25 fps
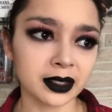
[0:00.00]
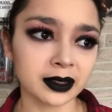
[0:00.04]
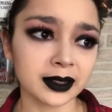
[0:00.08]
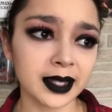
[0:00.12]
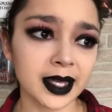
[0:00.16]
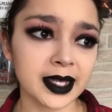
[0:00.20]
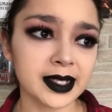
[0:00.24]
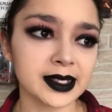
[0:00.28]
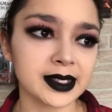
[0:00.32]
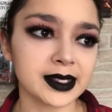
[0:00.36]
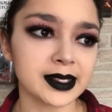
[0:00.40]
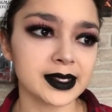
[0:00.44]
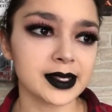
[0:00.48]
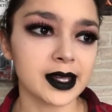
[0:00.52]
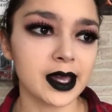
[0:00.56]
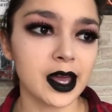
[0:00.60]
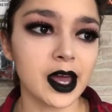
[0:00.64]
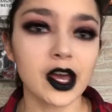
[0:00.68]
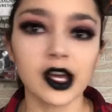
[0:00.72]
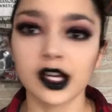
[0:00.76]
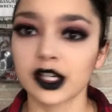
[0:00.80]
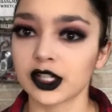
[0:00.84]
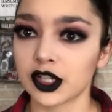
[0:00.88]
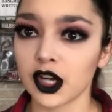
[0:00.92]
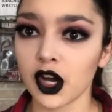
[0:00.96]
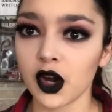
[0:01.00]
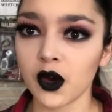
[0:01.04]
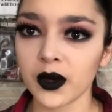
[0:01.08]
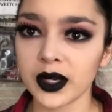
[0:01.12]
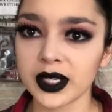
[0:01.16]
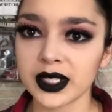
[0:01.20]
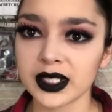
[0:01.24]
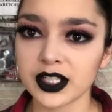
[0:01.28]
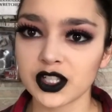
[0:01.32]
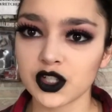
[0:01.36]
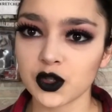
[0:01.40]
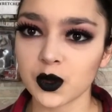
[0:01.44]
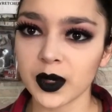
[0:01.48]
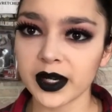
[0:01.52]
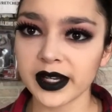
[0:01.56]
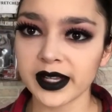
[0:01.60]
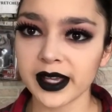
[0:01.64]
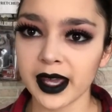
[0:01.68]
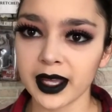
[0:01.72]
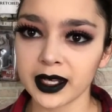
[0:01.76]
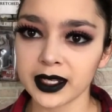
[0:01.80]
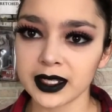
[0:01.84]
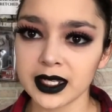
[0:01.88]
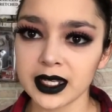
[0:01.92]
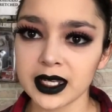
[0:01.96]
let's go into
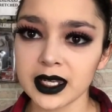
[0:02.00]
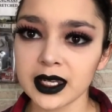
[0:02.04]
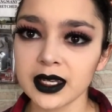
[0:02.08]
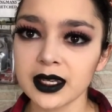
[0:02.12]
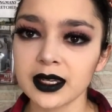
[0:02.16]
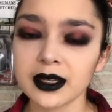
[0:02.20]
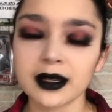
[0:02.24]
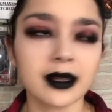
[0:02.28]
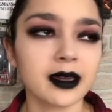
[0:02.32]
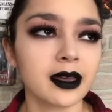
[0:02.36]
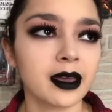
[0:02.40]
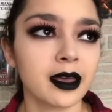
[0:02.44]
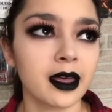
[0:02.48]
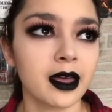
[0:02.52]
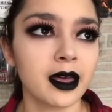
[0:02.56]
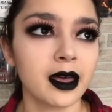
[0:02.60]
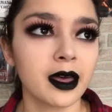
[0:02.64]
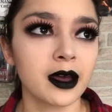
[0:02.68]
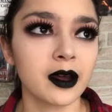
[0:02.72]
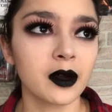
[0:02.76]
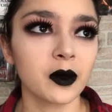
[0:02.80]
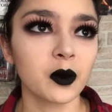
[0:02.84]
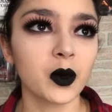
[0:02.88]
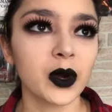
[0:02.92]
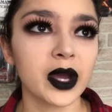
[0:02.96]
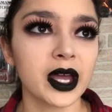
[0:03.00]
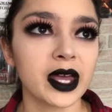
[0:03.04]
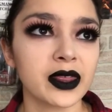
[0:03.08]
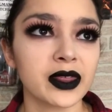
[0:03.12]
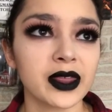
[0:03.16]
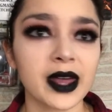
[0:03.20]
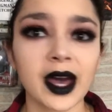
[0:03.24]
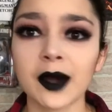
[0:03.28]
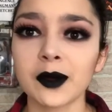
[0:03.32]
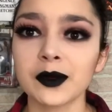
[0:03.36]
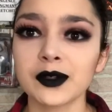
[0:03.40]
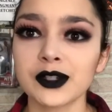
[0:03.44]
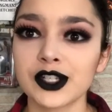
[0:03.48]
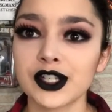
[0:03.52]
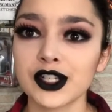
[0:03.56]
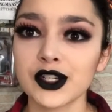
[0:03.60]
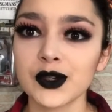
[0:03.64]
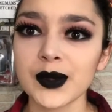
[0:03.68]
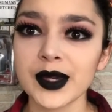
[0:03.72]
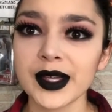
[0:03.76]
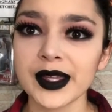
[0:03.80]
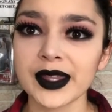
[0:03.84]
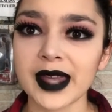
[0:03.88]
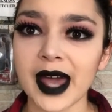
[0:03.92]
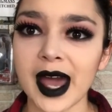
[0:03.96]
2018 without
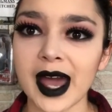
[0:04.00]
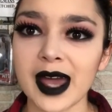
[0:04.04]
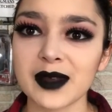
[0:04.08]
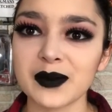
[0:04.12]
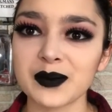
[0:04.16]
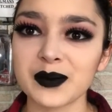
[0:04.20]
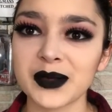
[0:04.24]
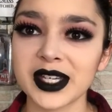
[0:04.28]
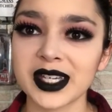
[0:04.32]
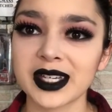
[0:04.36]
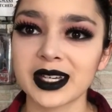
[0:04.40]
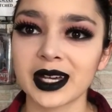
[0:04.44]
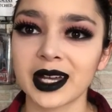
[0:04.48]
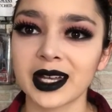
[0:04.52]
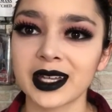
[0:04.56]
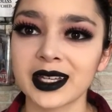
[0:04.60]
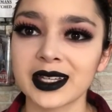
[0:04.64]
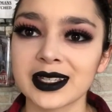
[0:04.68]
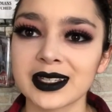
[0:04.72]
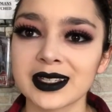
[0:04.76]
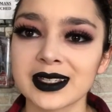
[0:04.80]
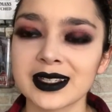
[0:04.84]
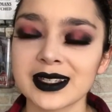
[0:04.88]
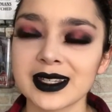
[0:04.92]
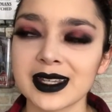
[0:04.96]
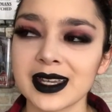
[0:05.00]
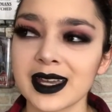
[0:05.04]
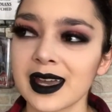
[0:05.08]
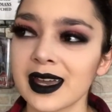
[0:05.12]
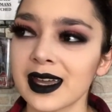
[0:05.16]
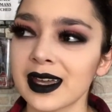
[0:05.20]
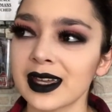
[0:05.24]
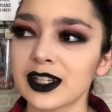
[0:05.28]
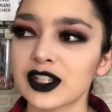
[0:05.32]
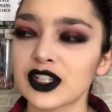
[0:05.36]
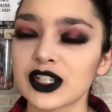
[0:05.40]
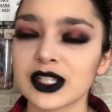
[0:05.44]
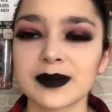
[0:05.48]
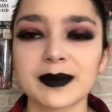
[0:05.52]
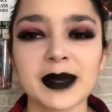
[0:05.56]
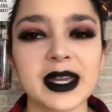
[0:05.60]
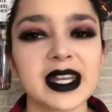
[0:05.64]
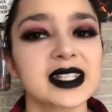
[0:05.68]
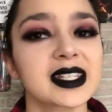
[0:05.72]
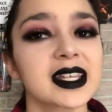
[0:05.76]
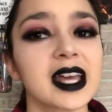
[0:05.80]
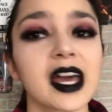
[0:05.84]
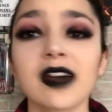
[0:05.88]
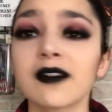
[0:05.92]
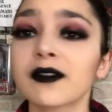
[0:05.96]
doing that, because it just
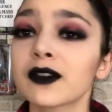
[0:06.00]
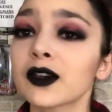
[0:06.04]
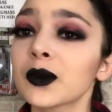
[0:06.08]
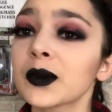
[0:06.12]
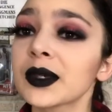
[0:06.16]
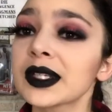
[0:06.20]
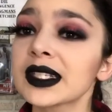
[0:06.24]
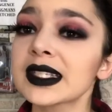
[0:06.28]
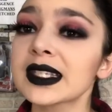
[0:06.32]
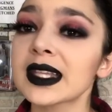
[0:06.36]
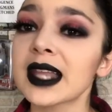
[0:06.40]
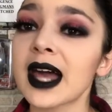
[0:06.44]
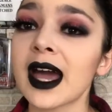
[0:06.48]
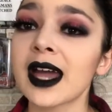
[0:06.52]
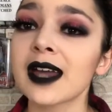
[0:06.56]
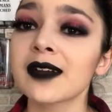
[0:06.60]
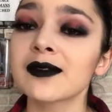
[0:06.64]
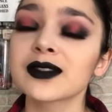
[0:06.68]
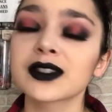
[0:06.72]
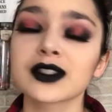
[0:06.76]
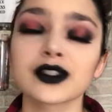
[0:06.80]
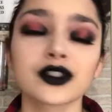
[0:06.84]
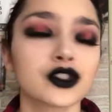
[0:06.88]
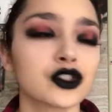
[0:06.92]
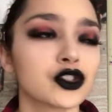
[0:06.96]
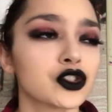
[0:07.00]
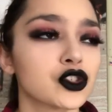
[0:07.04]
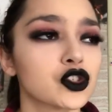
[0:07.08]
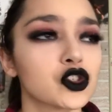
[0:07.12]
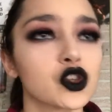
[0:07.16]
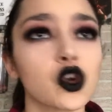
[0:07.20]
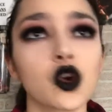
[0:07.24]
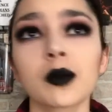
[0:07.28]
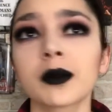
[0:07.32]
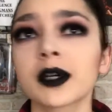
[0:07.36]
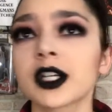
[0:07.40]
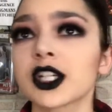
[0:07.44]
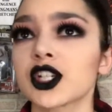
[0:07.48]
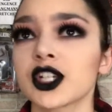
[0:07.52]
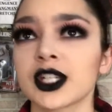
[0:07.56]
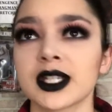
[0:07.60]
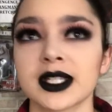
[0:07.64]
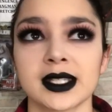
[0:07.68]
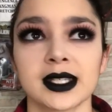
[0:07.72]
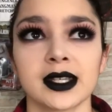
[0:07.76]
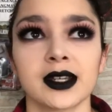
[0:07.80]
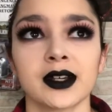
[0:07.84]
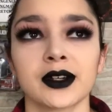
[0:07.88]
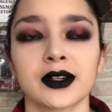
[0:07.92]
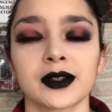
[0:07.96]
makes everyone's lives so much
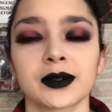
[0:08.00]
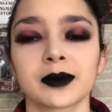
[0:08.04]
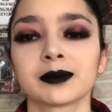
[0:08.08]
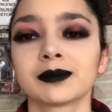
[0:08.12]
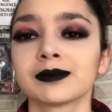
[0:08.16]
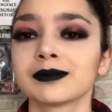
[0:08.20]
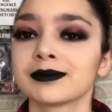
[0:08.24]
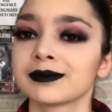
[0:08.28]
easier.